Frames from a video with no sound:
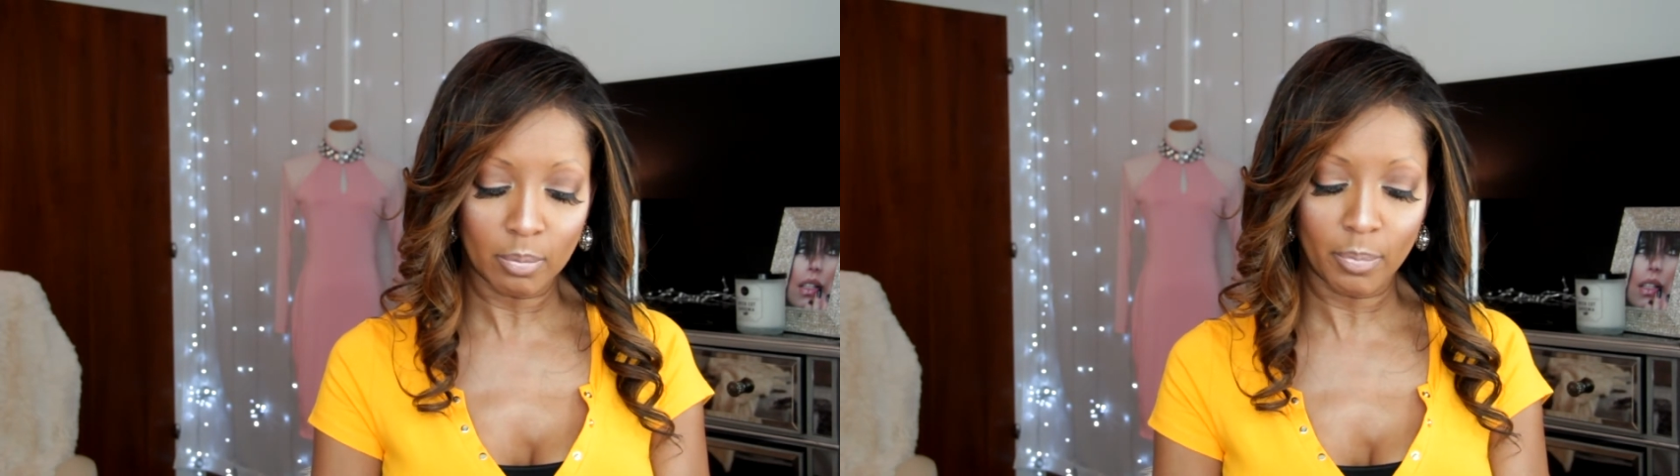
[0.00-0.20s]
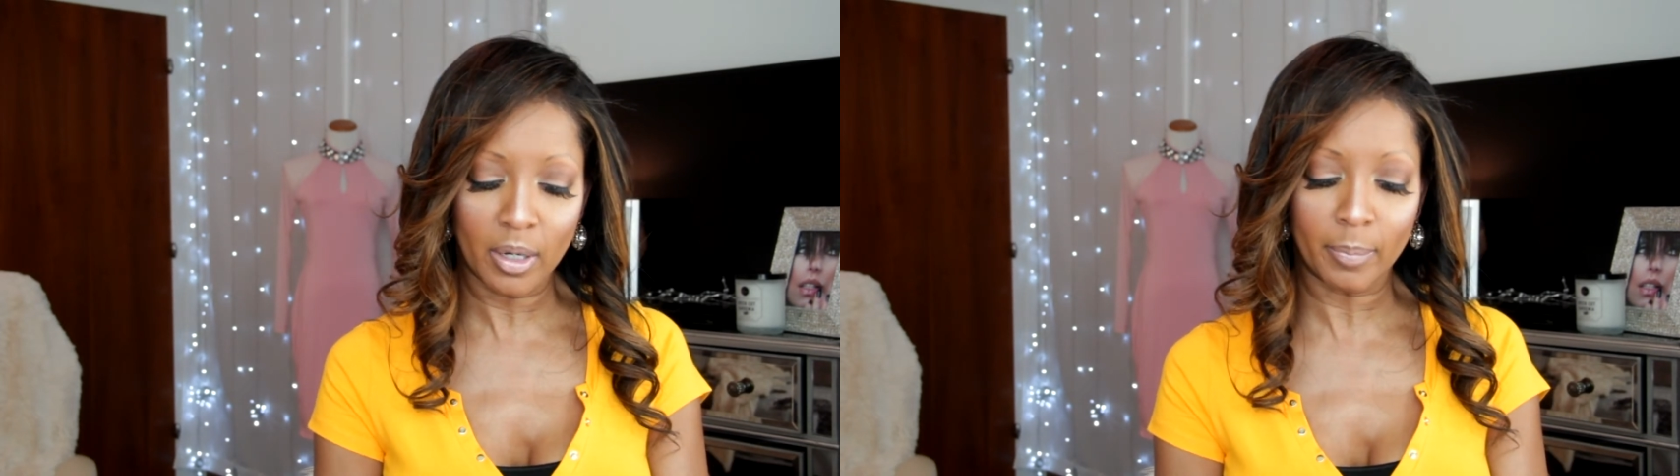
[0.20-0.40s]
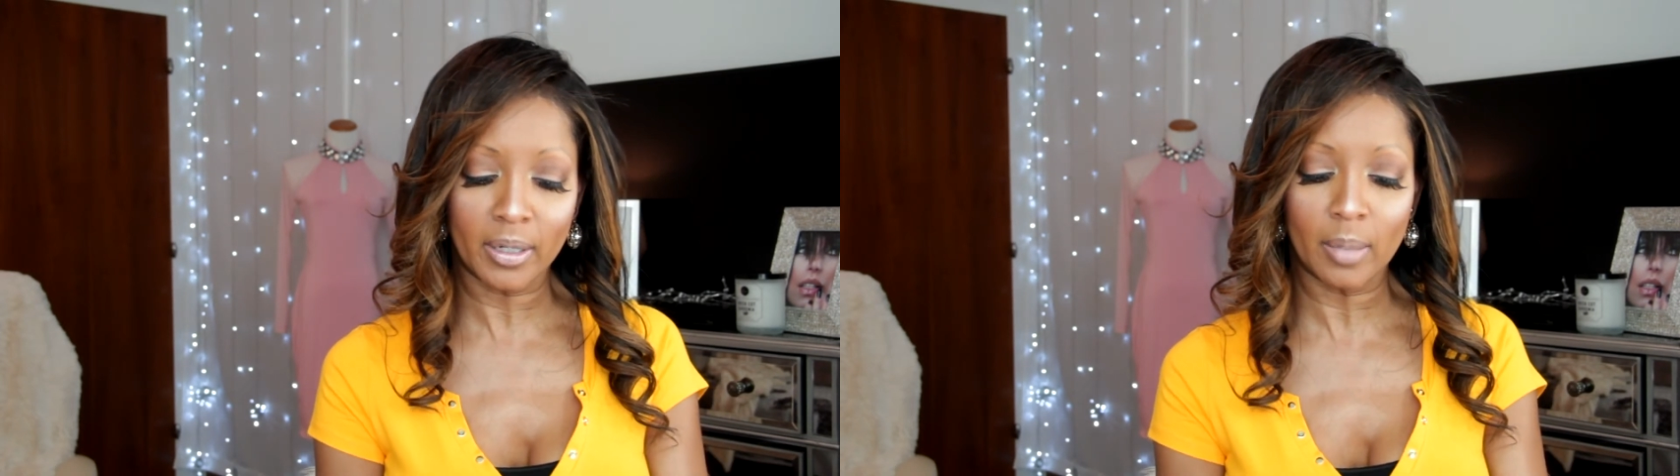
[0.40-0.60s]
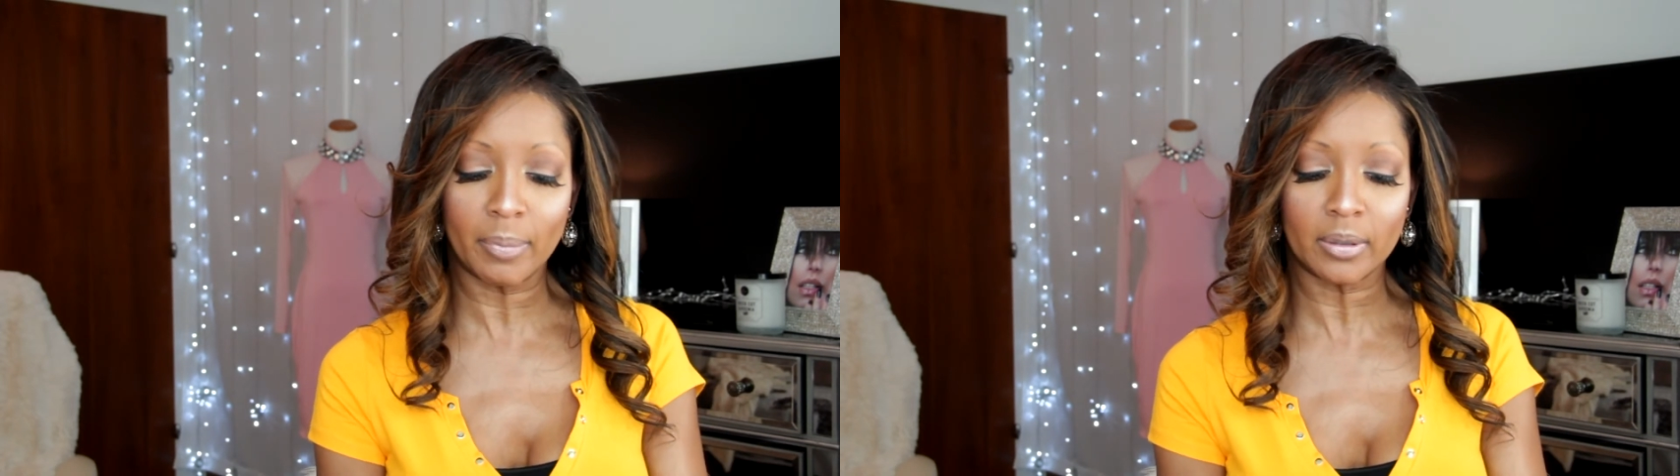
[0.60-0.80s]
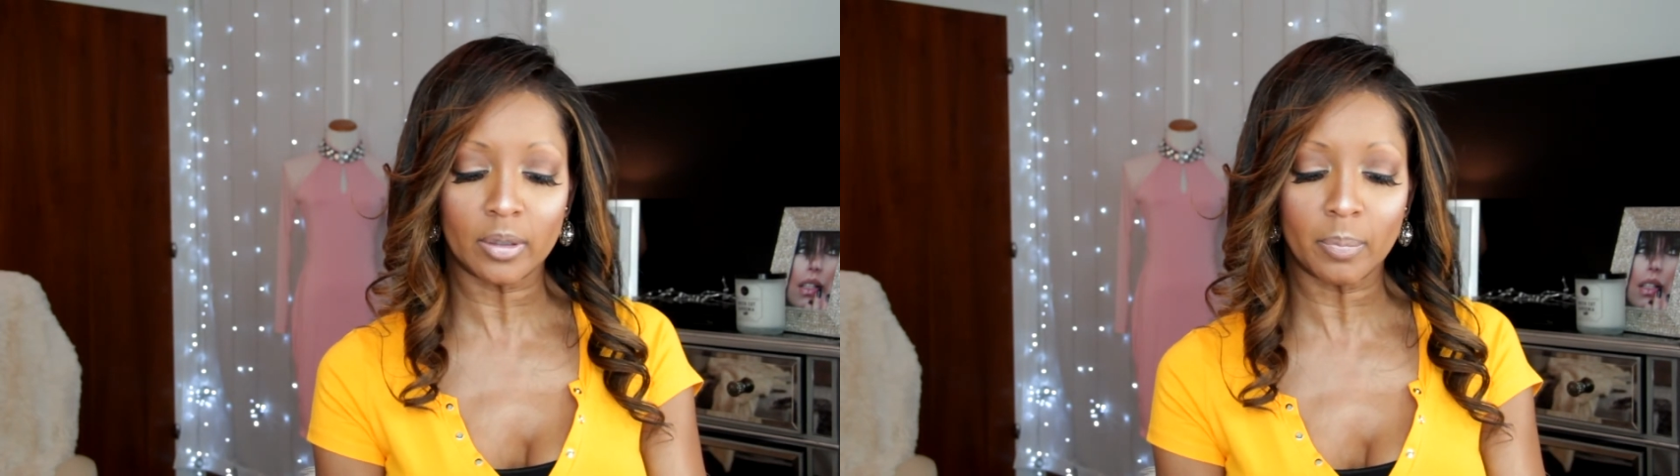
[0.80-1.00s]
pump it up
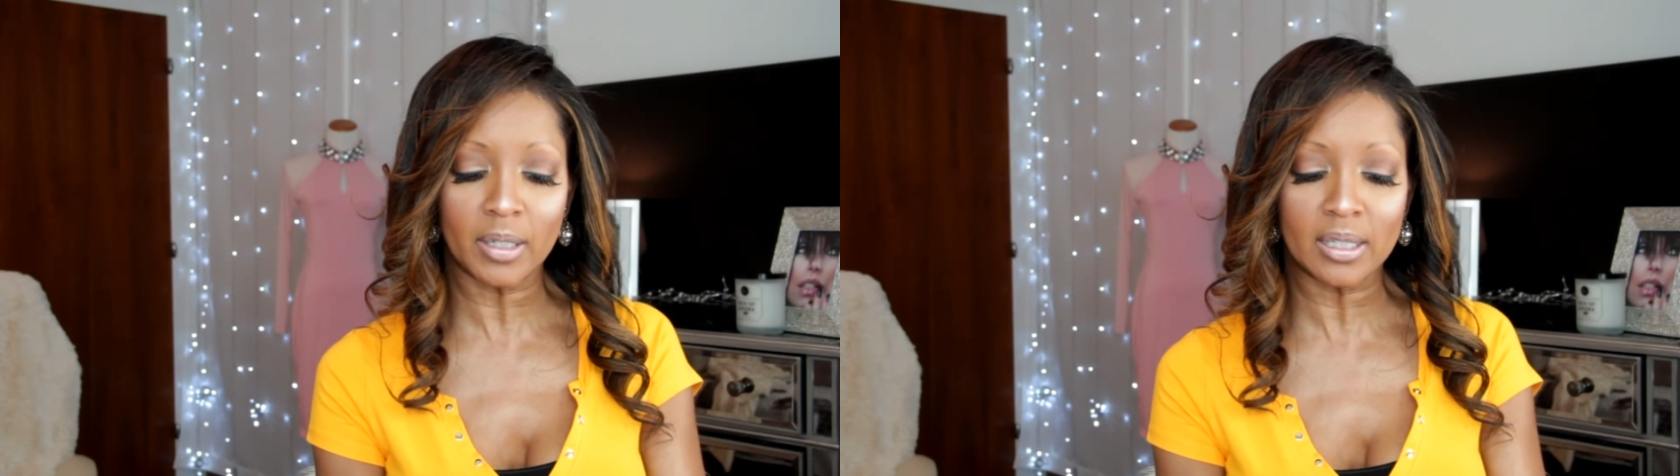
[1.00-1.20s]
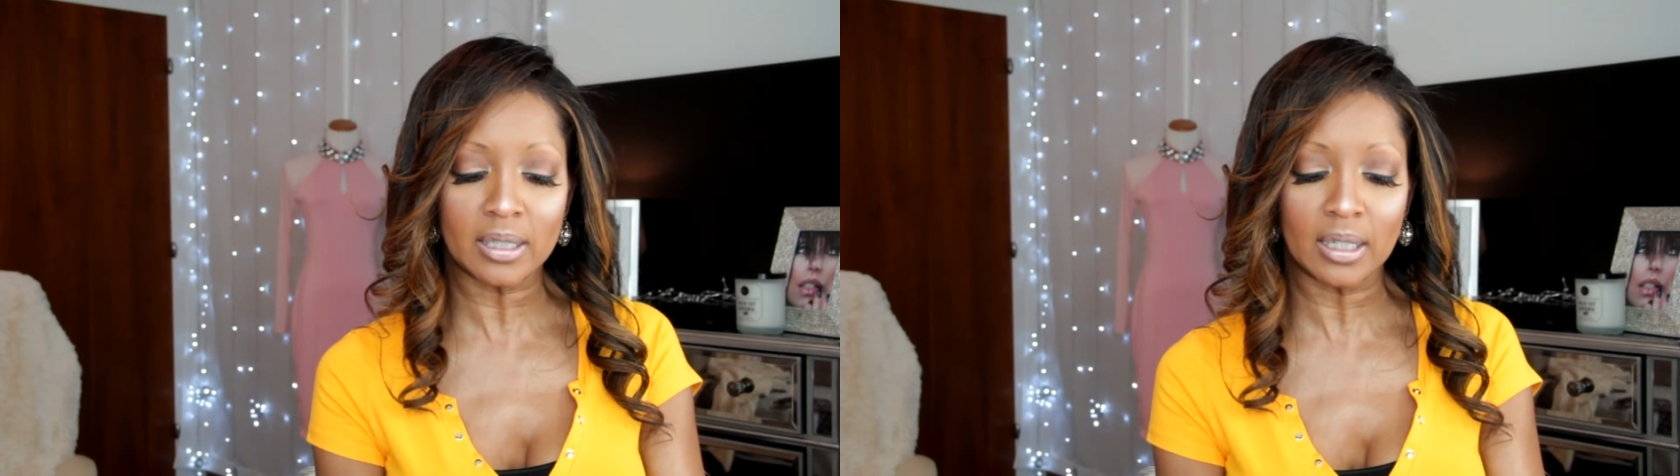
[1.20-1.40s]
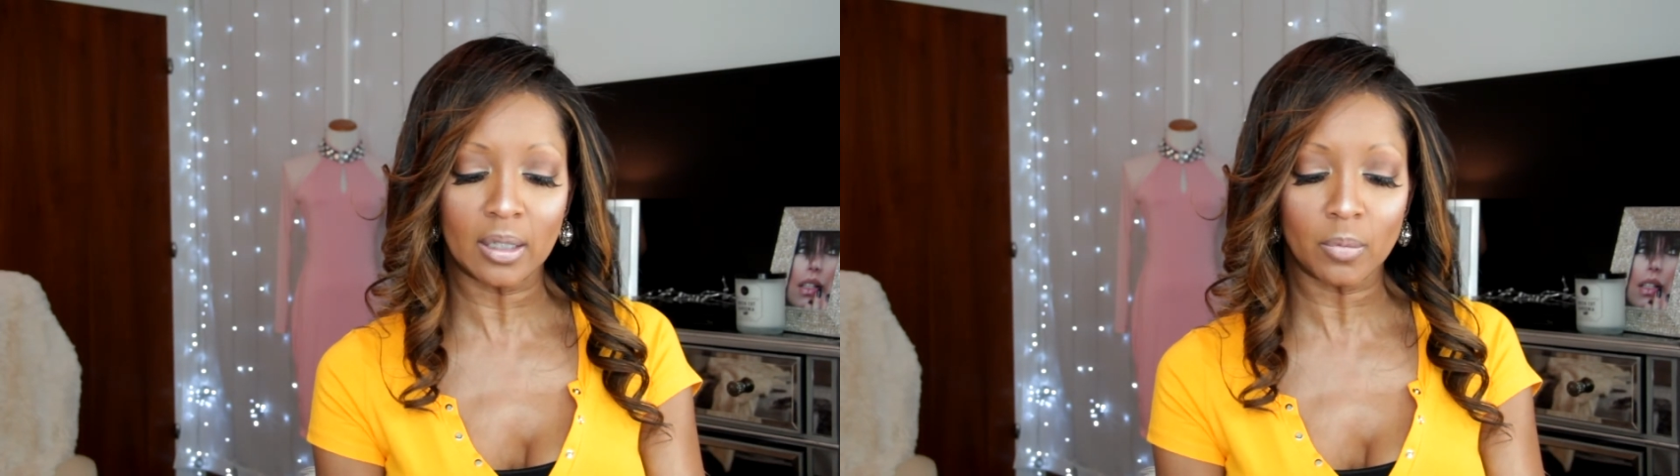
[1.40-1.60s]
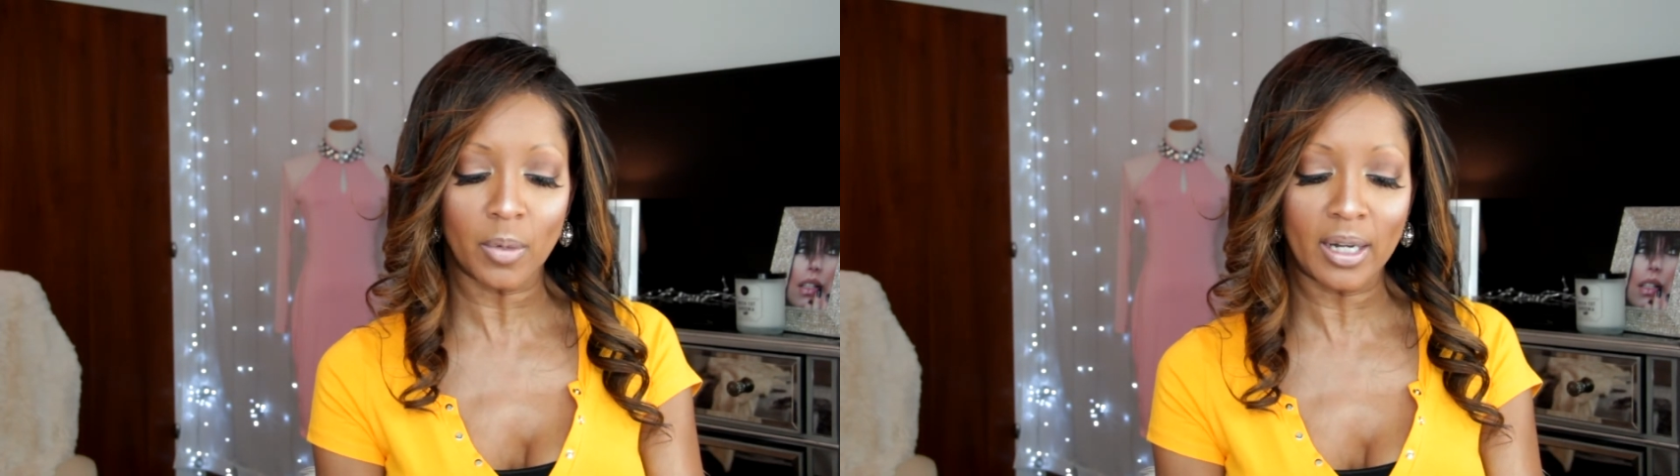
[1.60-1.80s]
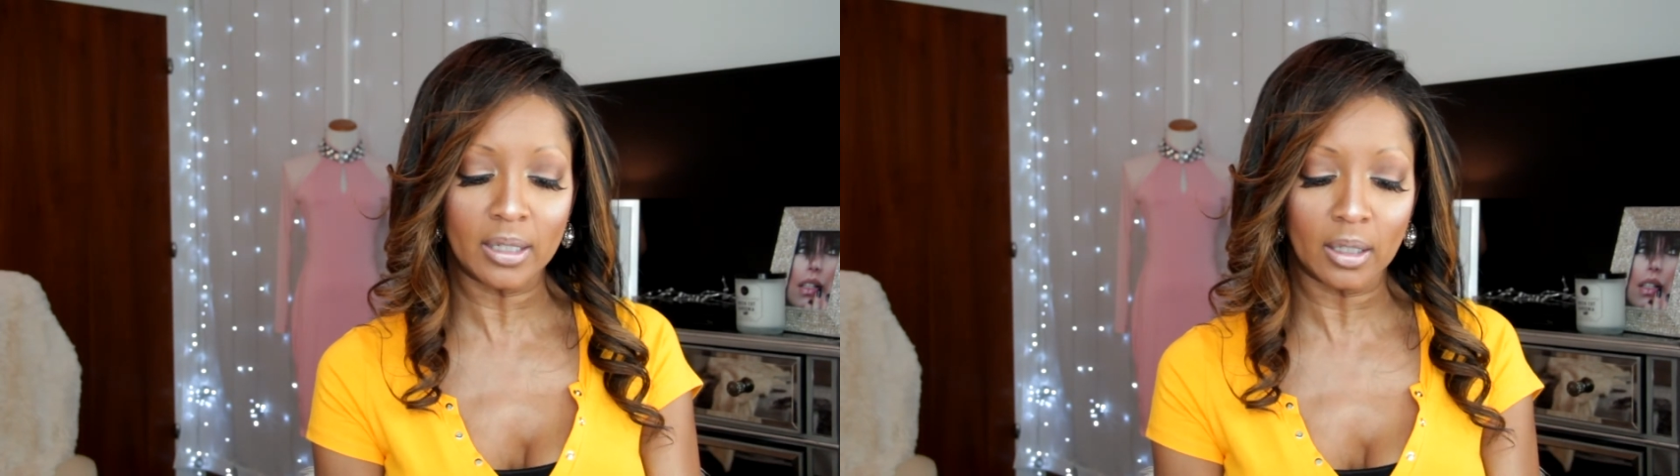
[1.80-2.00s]
a little bit to get it
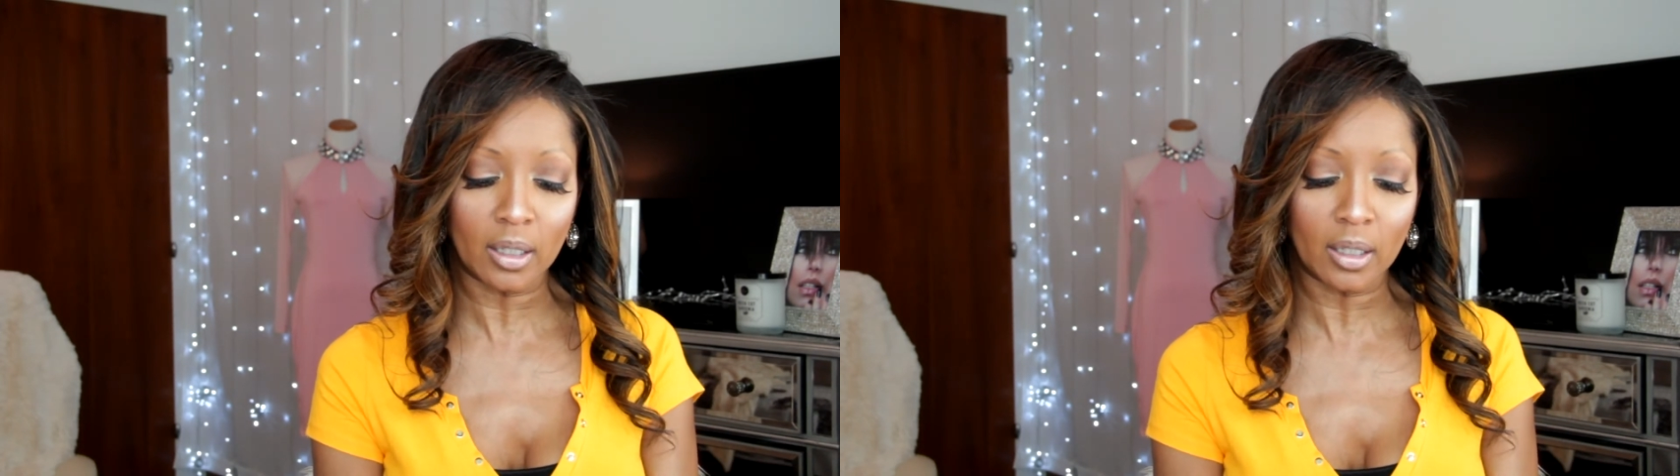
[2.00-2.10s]
ready to